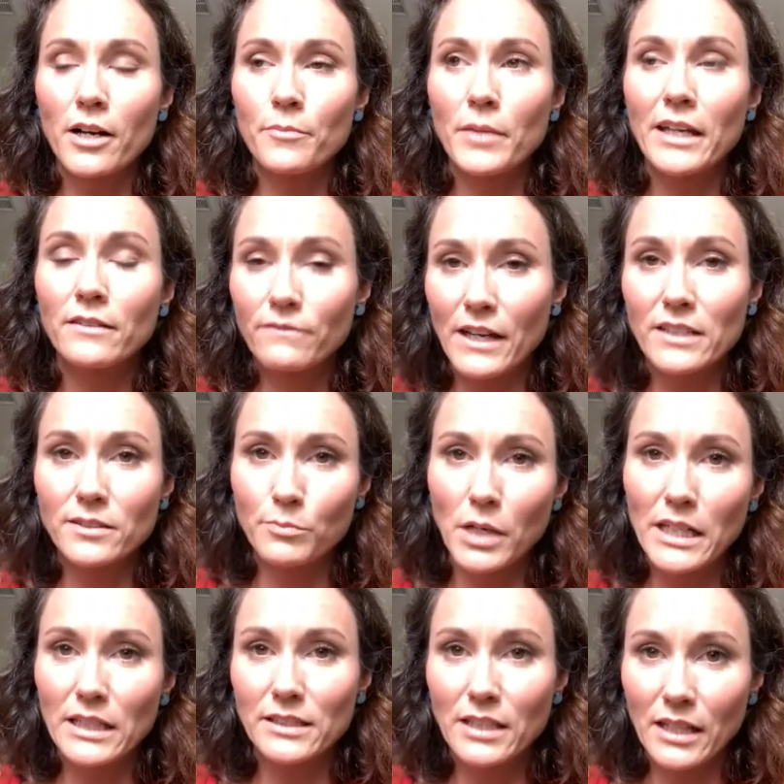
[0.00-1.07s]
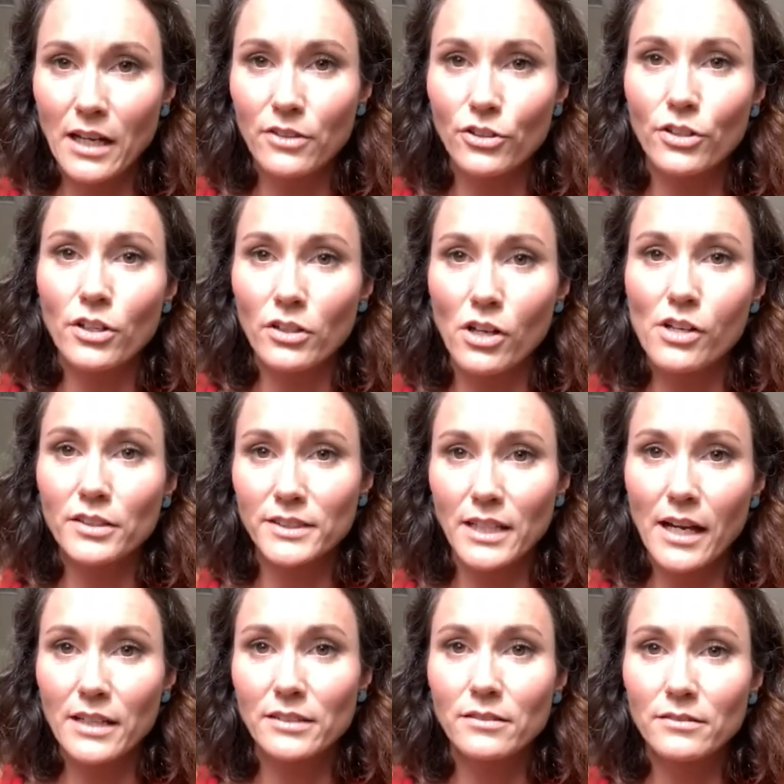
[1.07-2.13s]
invest money together
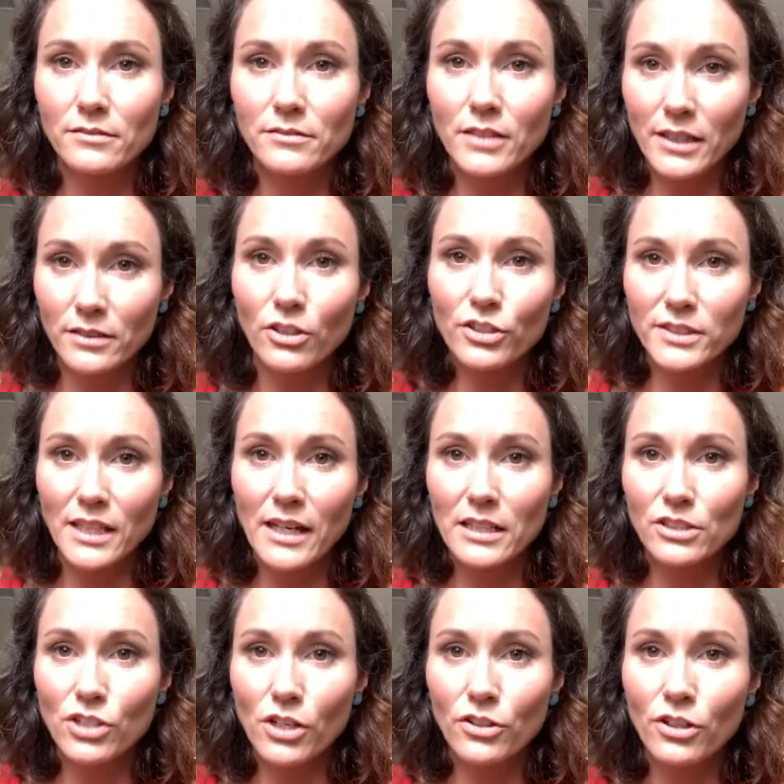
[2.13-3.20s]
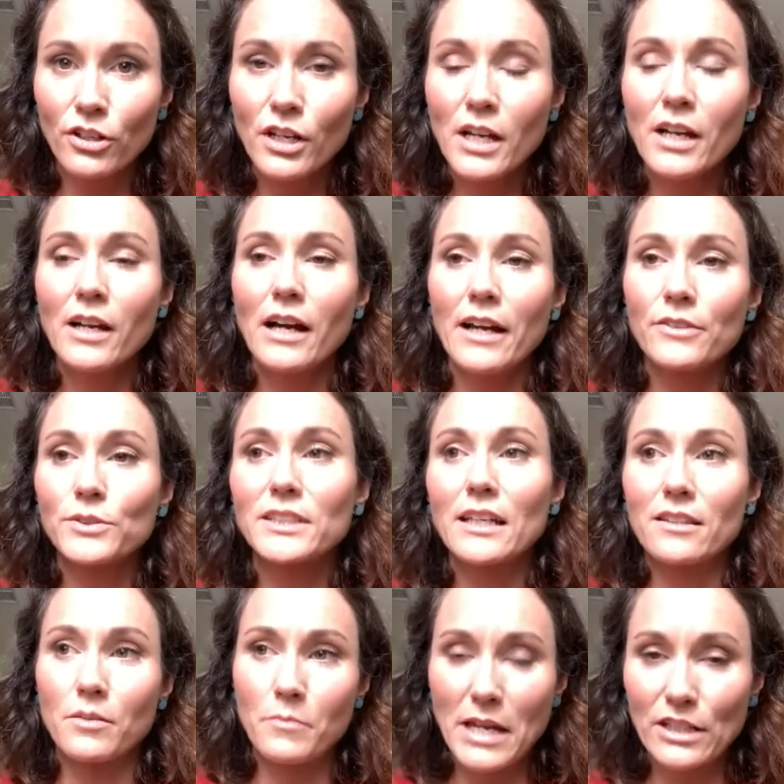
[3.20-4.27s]
alongside each other. I would say
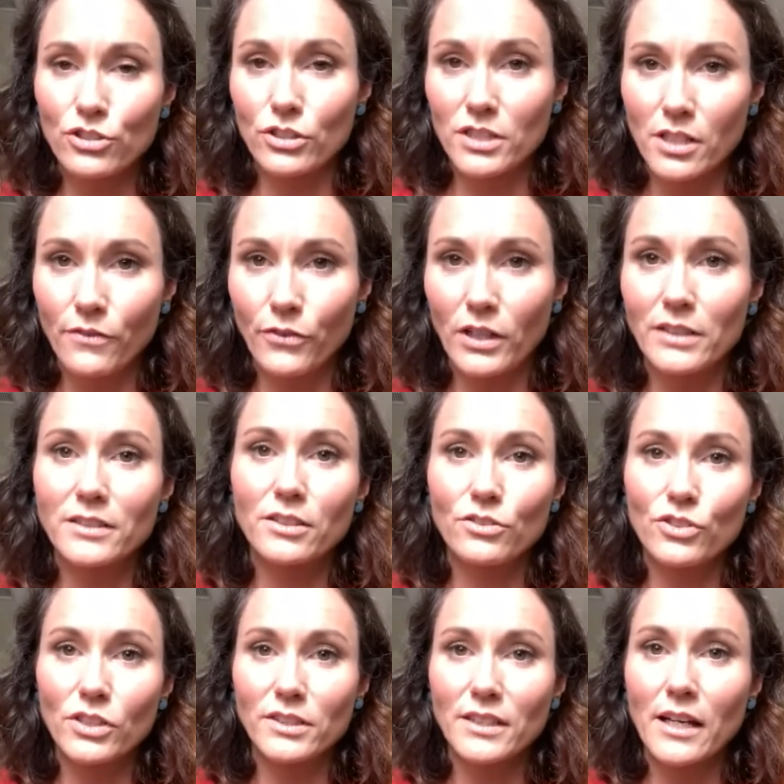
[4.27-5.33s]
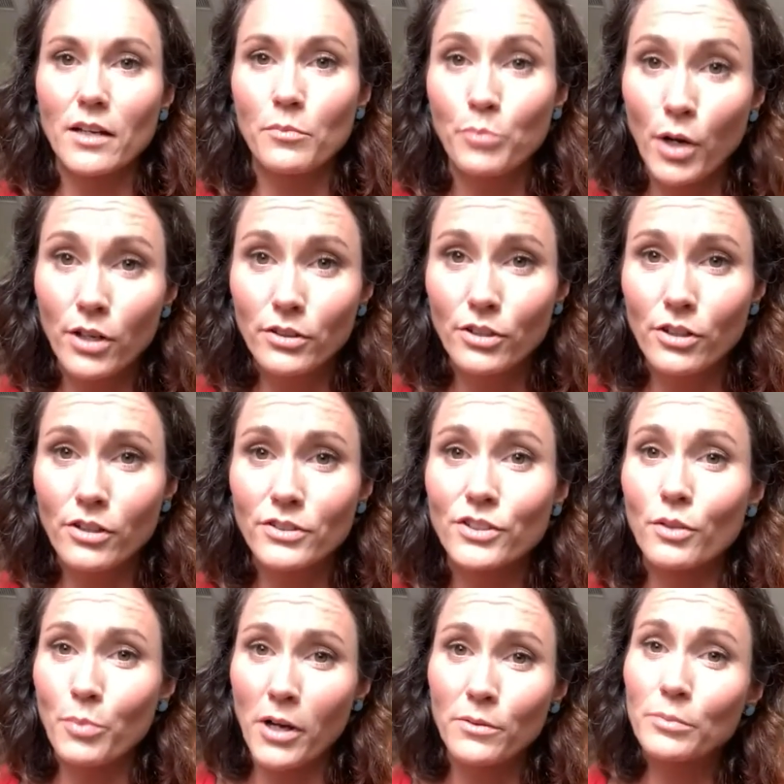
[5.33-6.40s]
the major difference is just like partners,
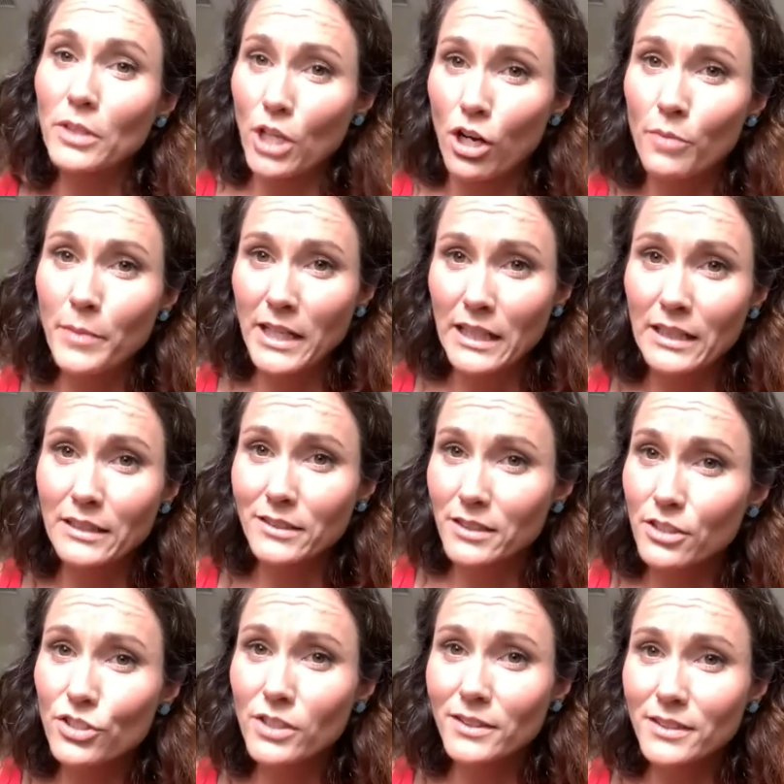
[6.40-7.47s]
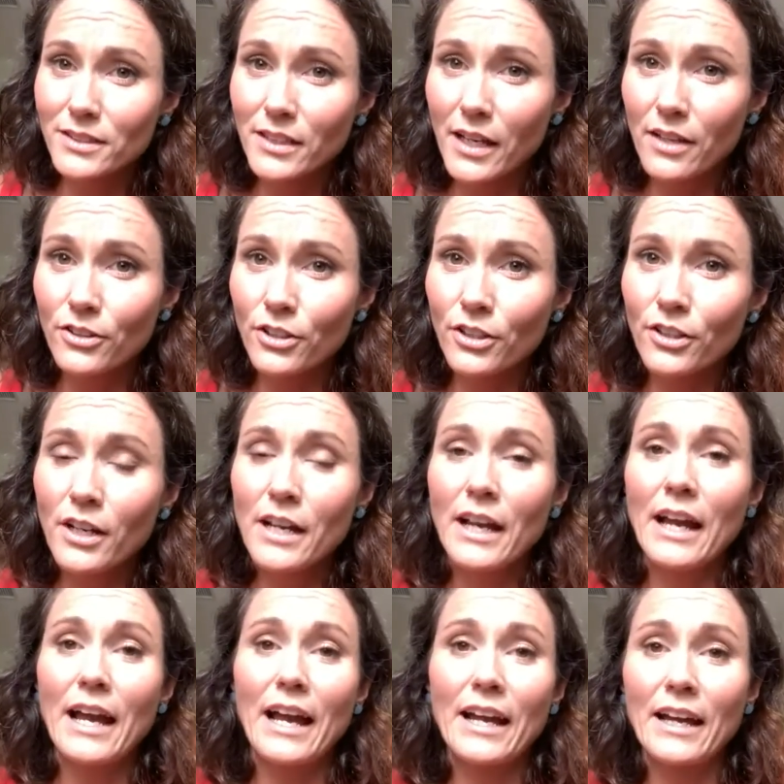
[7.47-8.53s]
you're probably all making decisions together.
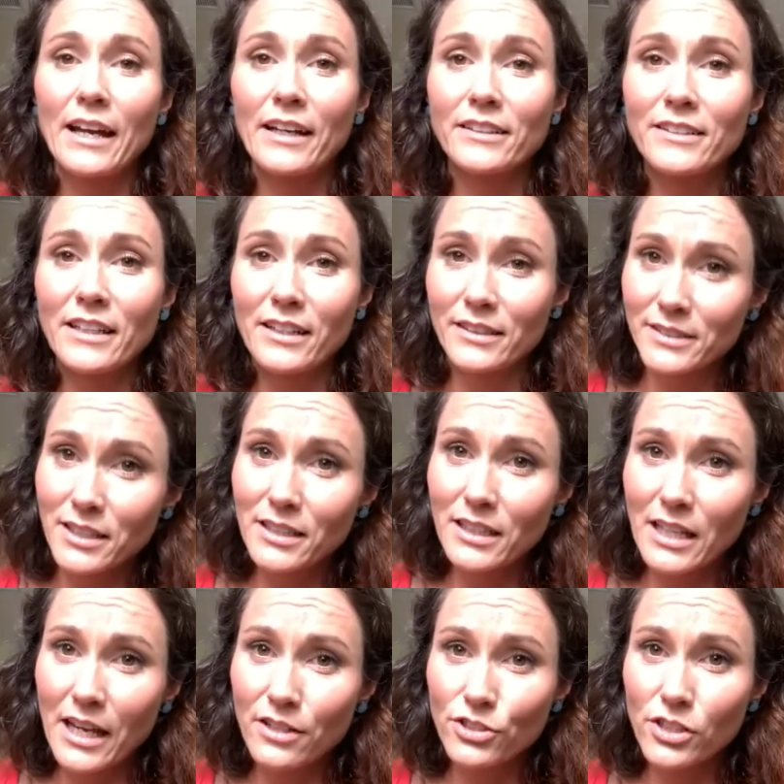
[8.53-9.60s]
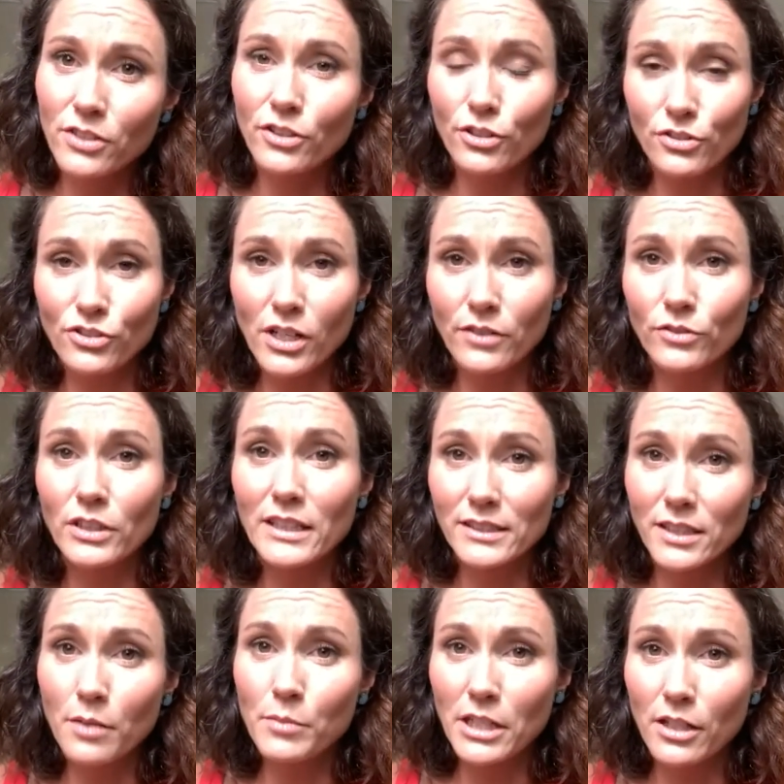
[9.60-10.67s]
And in a syndication, there's generally
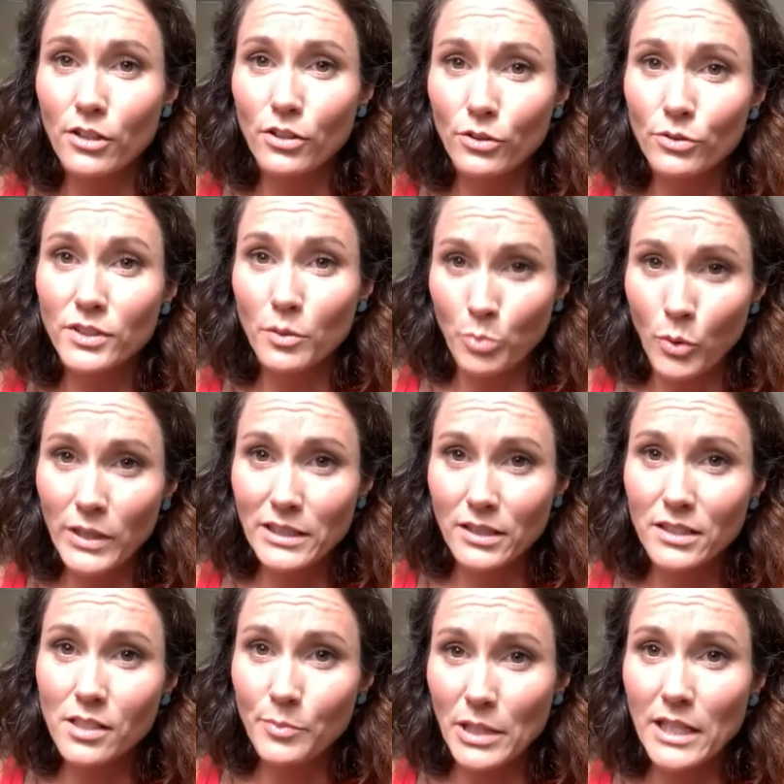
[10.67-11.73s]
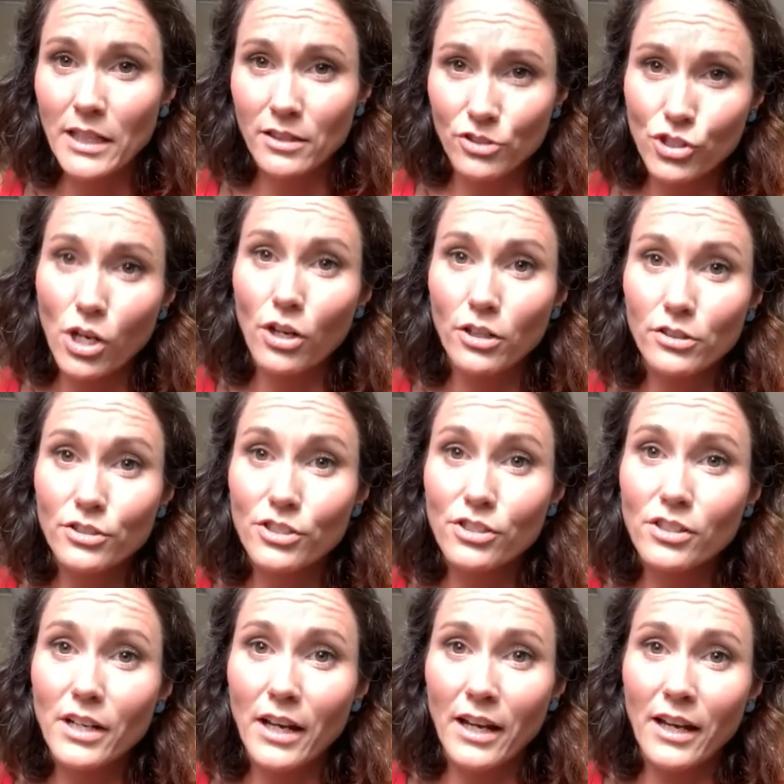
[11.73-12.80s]
somebody who is appointed to be in
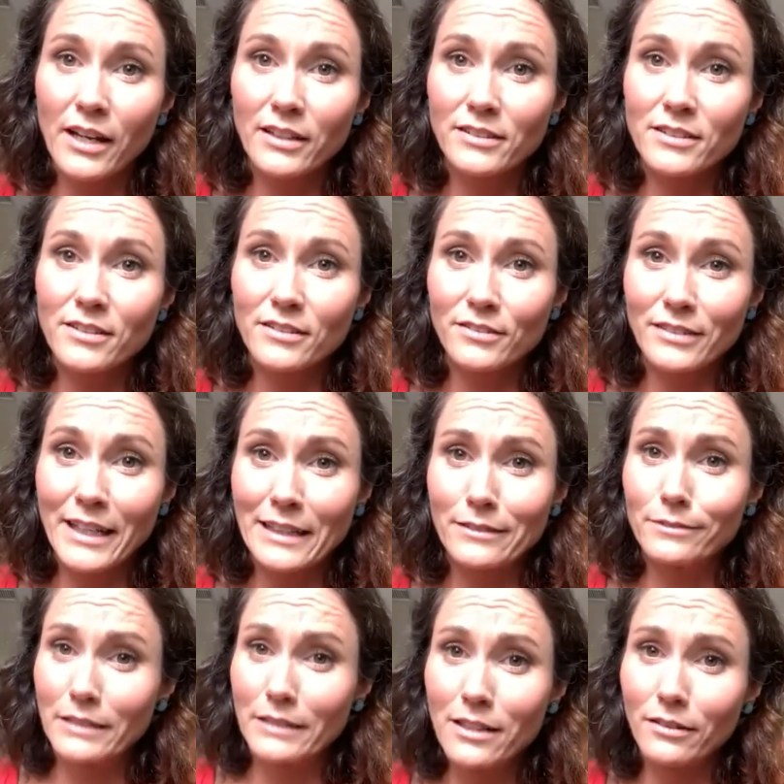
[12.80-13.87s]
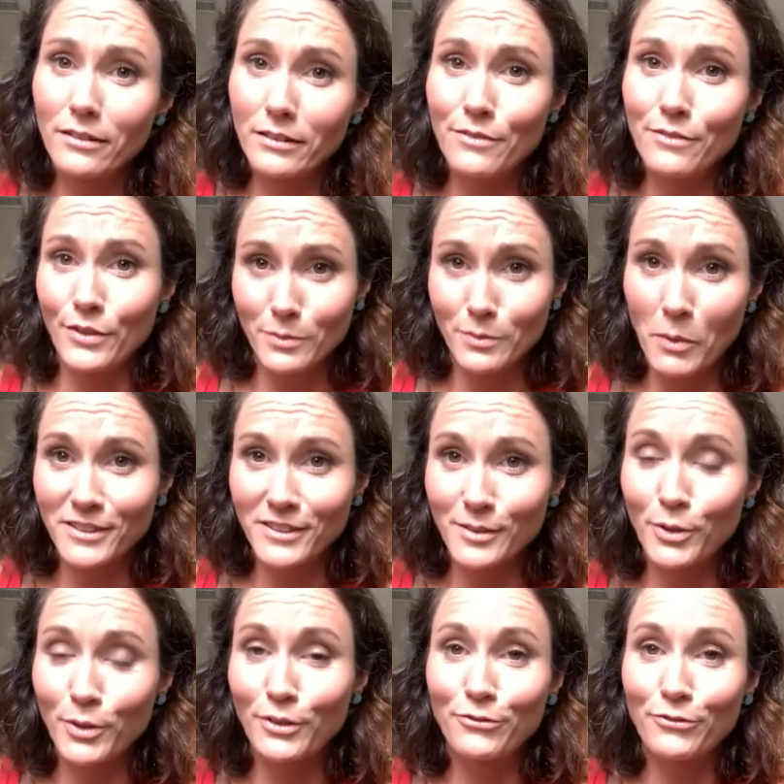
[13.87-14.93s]
charge and like legally
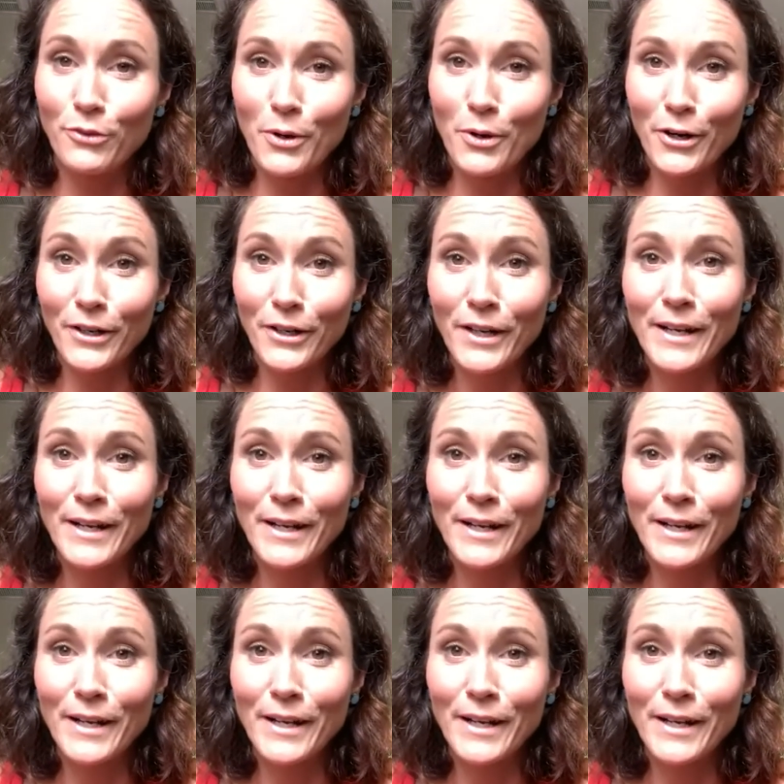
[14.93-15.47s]
responsible for